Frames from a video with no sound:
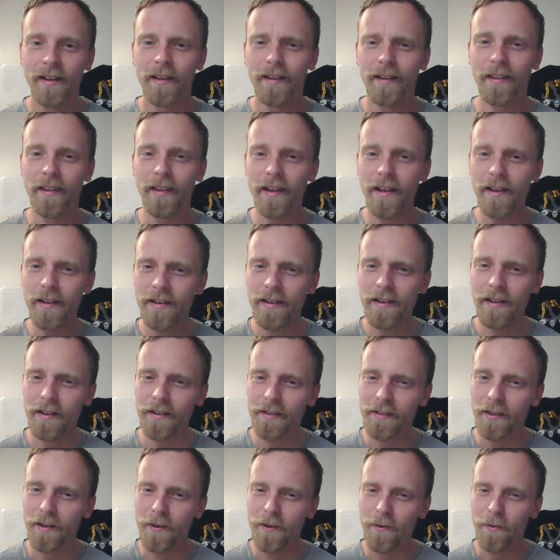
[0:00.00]
the ending
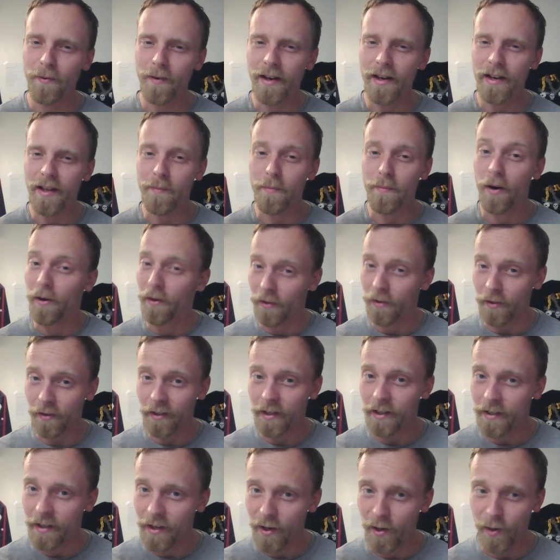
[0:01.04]
is already
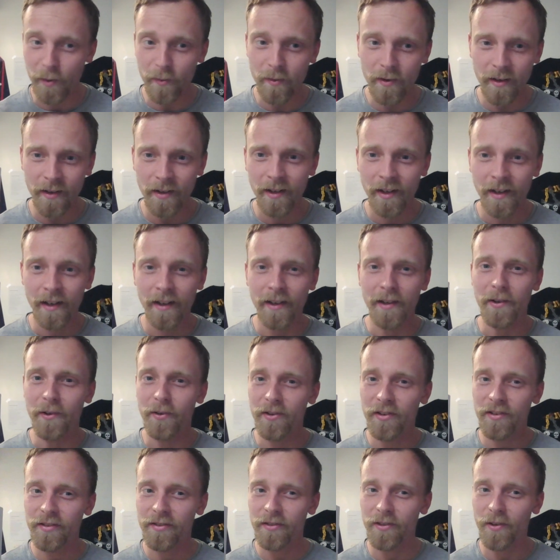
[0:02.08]
partly known. You
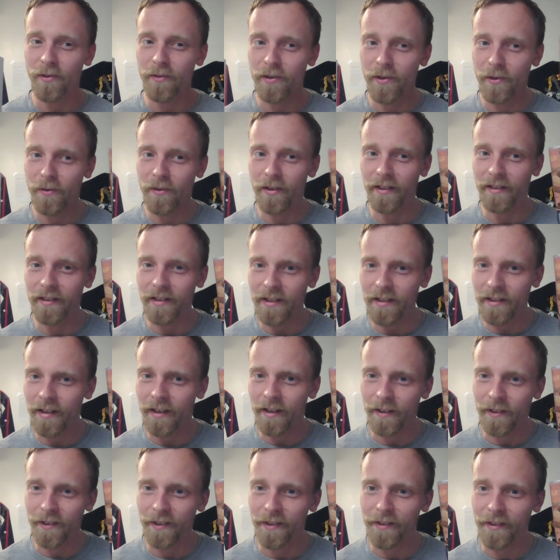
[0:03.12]
just don't know the
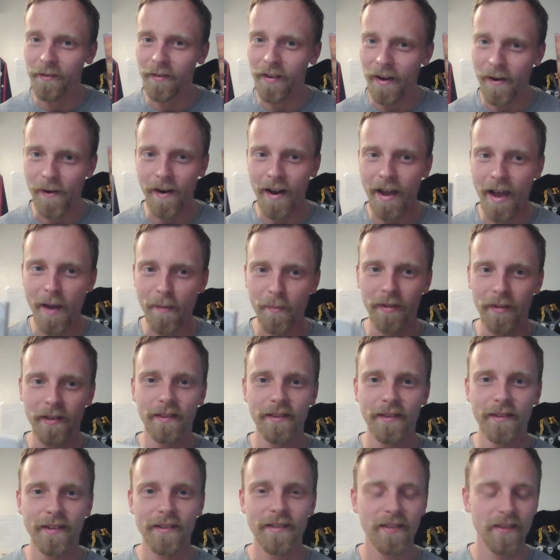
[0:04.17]
details of how it
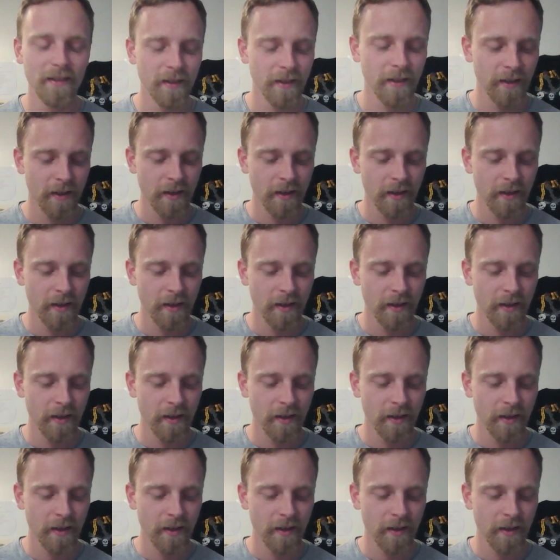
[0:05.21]
happens.